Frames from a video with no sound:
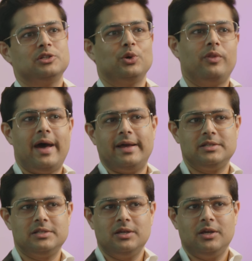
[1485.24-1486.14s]
so
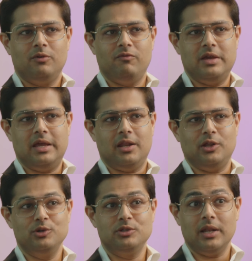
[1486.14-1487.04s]
that we
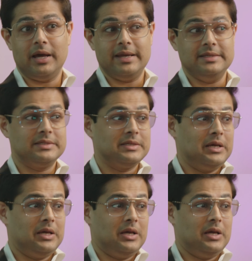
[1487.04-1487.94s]
can utilize
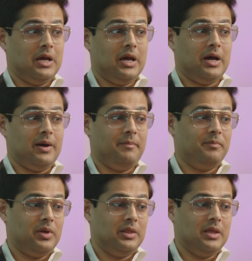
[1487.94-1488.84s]

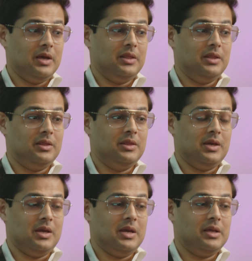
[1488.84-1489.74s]
the
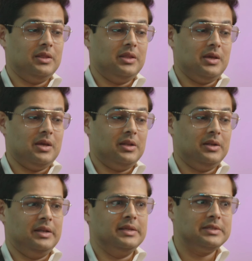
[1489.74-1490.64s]

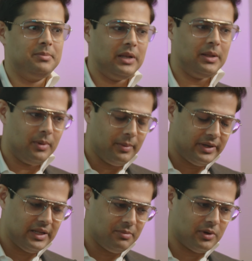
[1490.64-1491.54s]

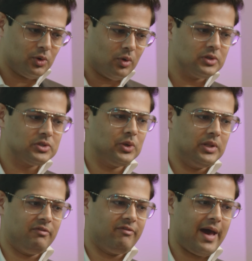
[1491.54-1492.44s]
disseminability, but also
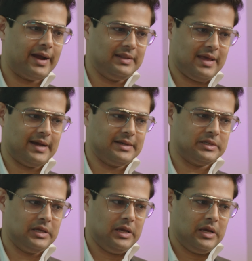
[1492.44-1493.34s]
the fact
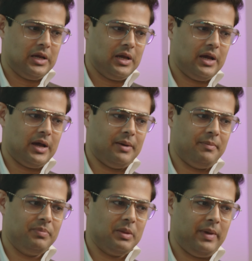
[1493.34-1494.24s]
that
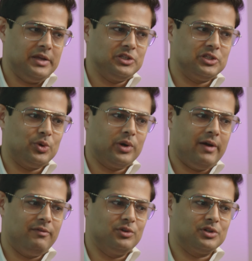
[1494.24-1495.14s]
patients don't
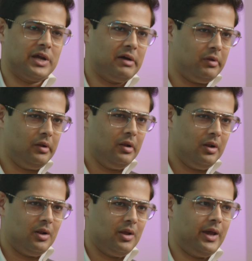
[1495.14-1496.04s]
have to travel
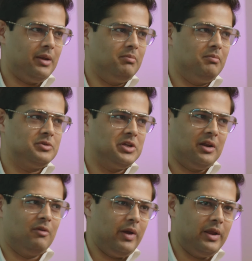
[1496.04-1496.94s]
and sit
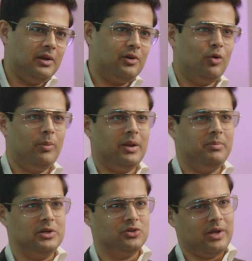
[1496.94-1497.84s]
in a waiting room
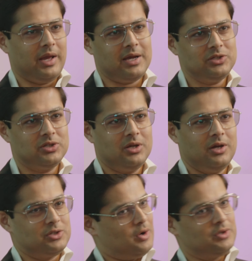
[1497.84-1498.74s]
and be triaged.
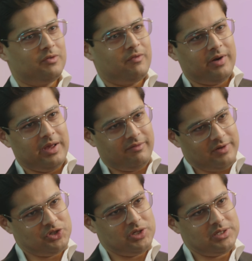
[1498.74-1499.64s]
It's also very
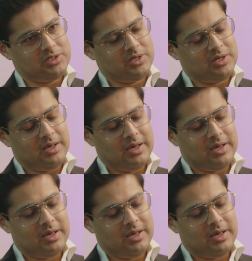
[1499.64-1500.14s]
efficient.